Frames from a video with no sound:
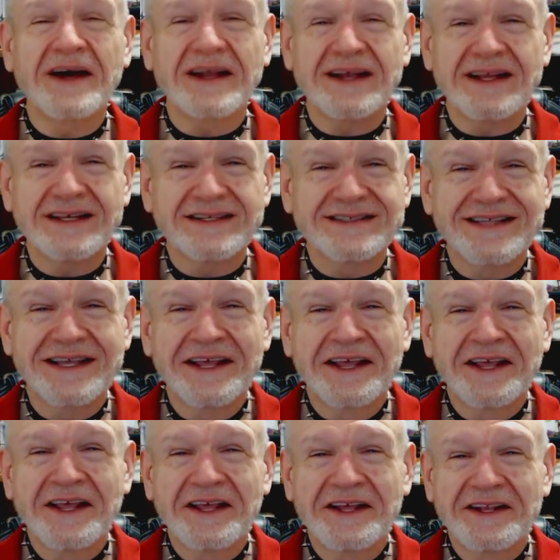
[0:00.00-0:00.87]
but it's
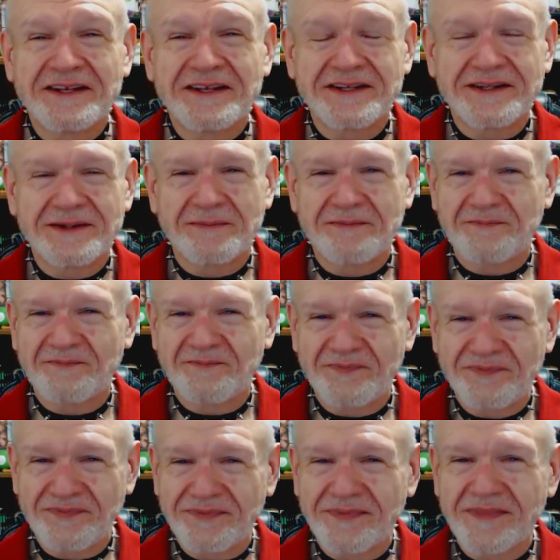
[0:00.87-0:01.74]

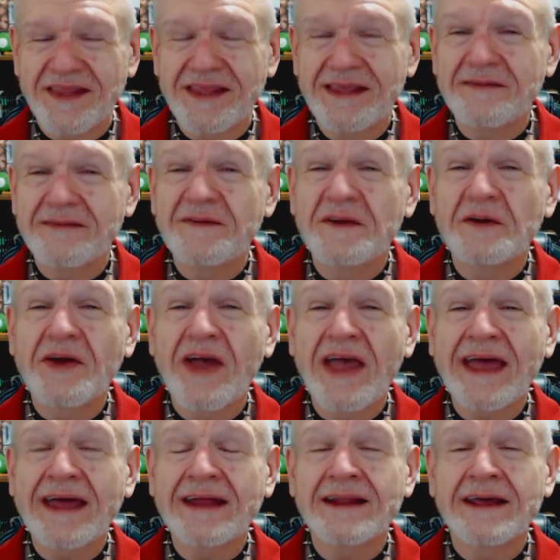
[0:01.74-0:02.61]
if you
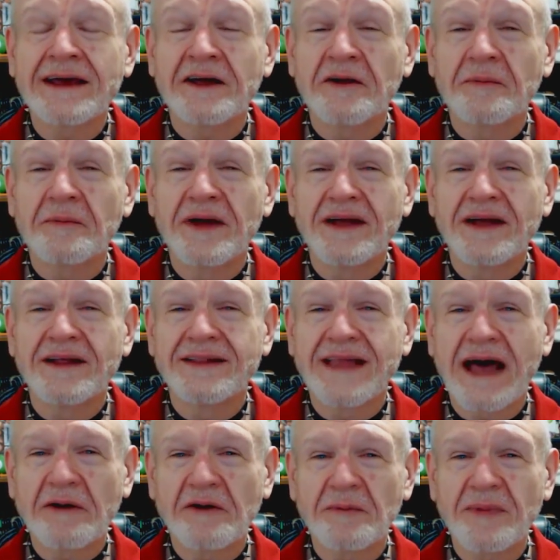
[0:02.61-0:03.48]
can help,
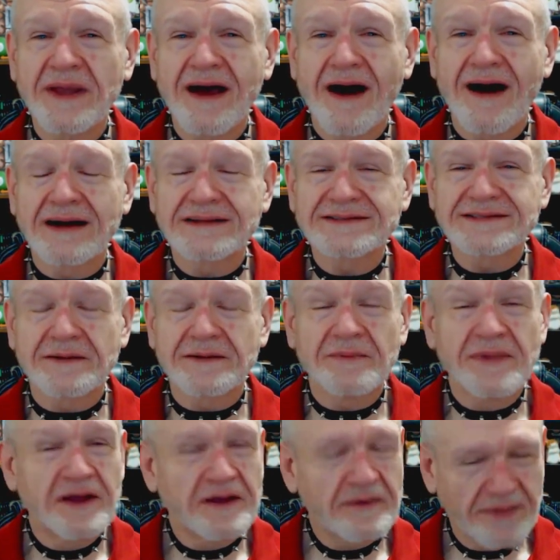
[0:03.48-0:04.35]
that would be
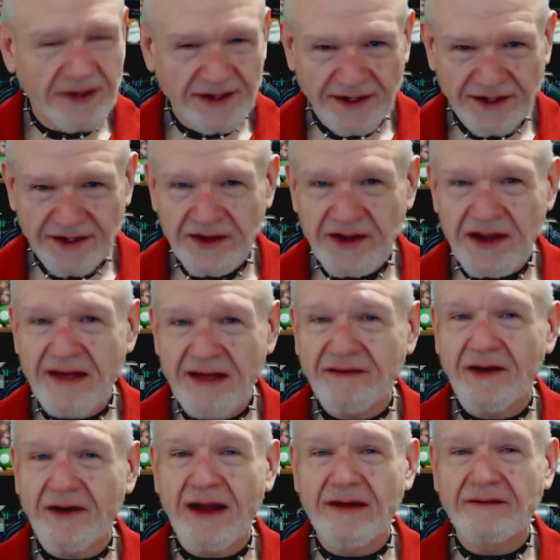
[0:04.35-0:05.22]
awesome, but
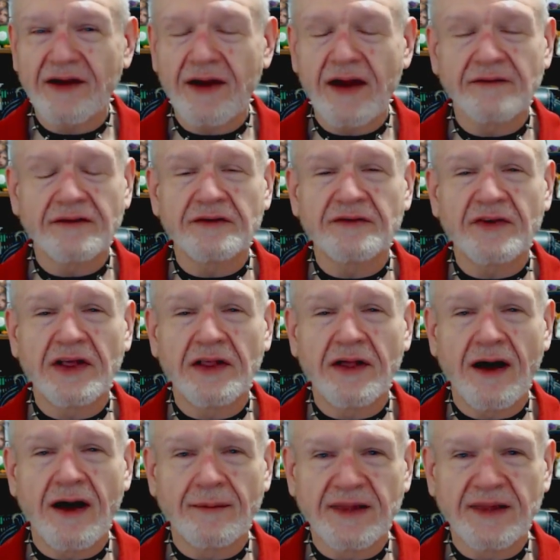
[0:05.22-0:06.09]
never ever ever
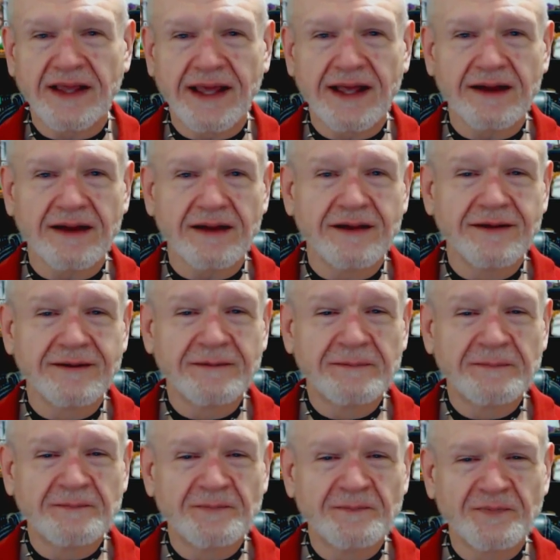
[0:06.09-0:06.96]
feel obligated.
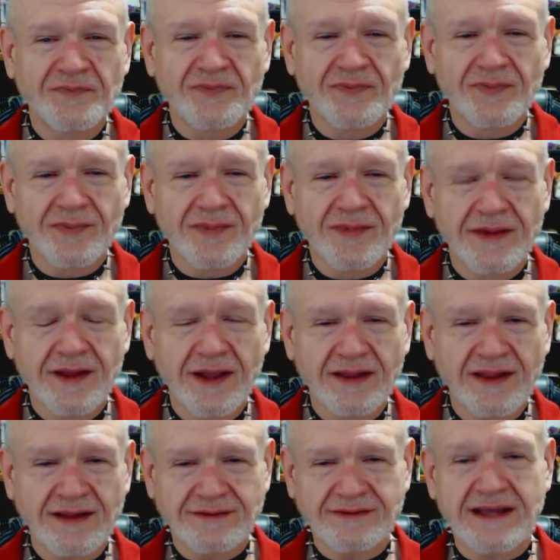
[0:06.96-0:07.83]

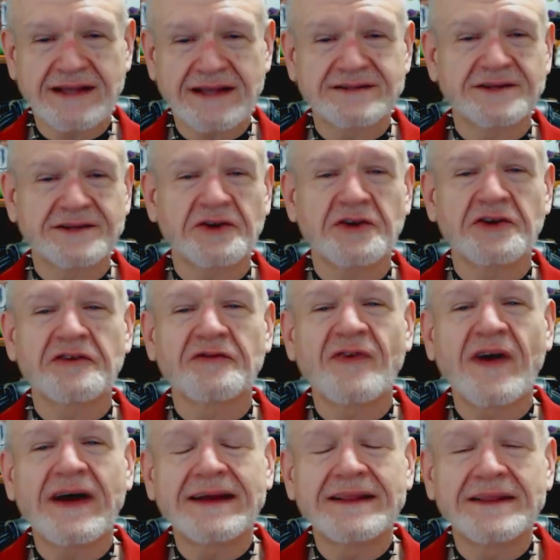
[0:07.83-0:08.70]
And that, that's you're going to
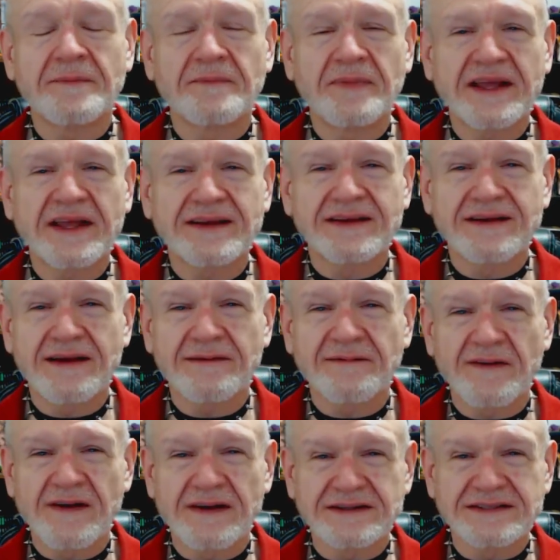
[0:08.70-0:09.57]
find the big
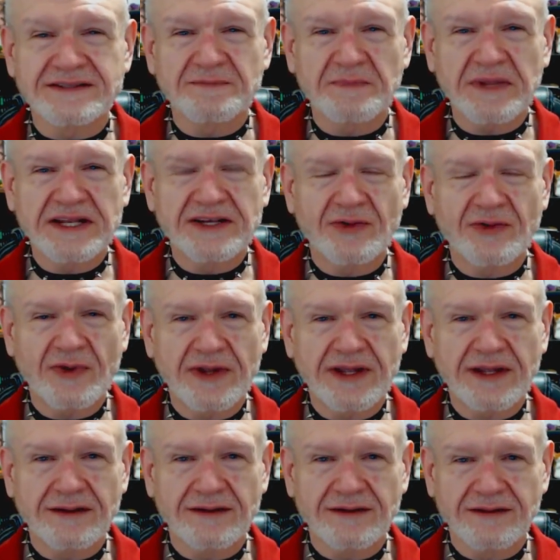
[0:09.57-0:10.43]
difference
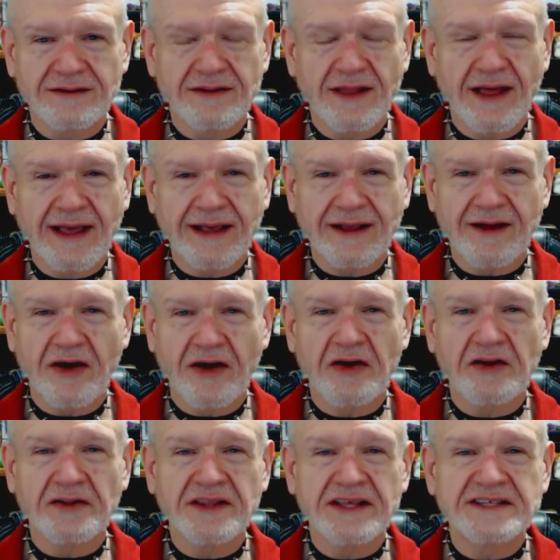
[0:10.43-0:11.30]
between like
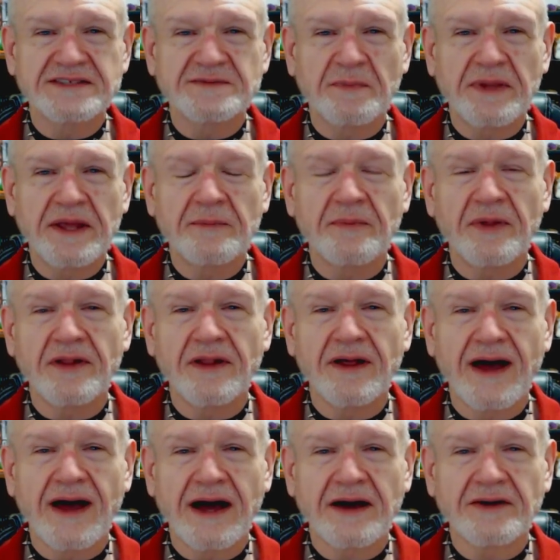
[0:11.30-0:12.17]
all these
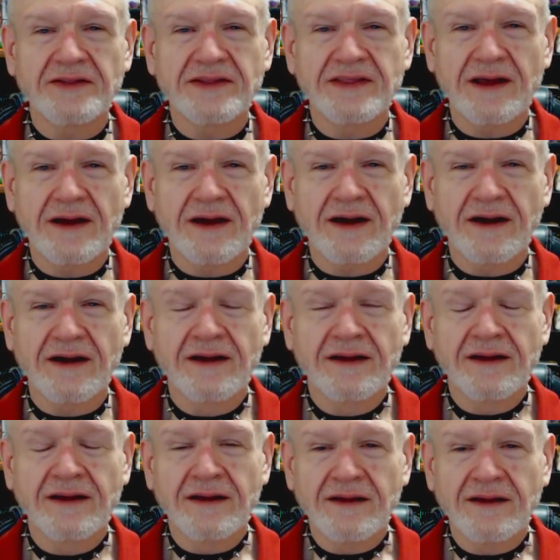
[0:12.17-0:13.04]
people out there
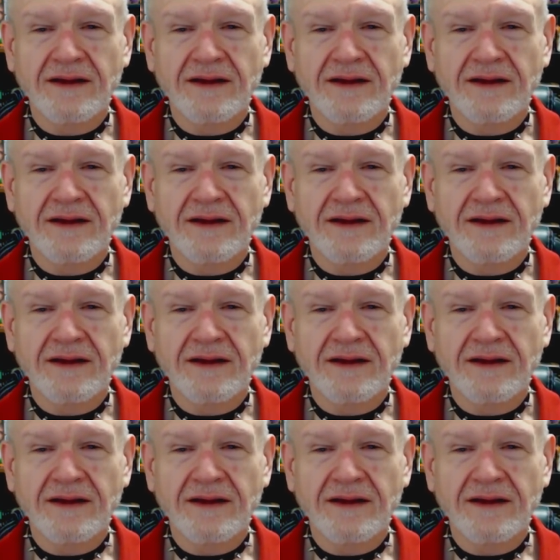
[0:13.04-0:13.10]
